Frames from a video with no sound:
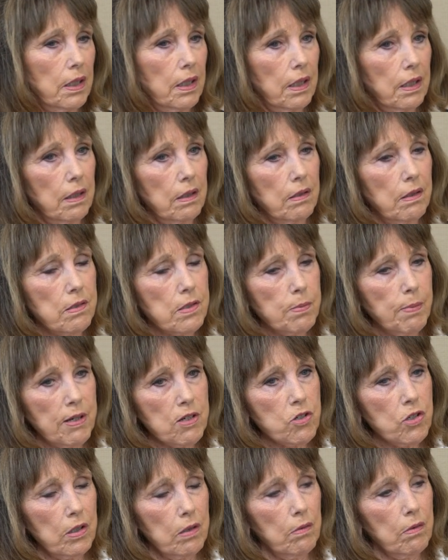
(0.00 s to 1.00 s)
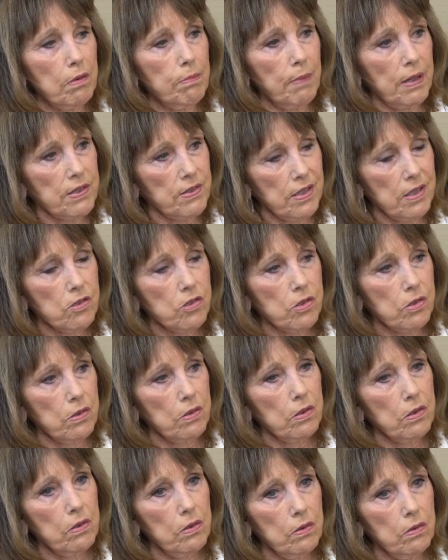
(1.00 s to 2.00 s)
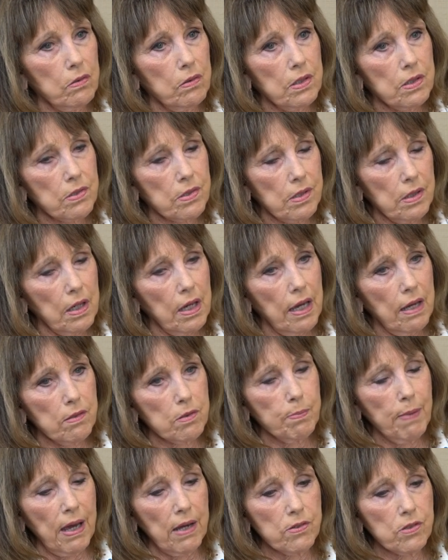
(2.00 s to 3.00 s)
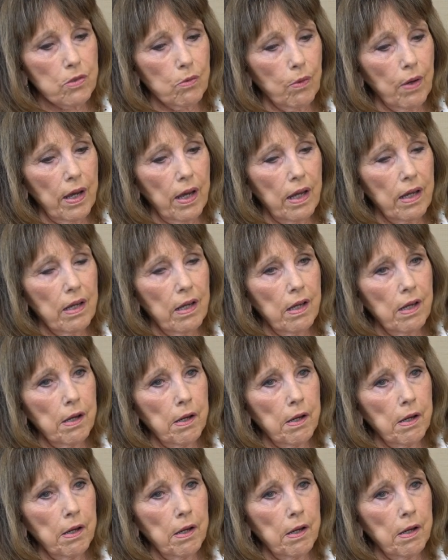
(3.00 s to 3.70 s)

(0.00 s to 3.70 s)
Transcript: in, especially with my sister who has passed away.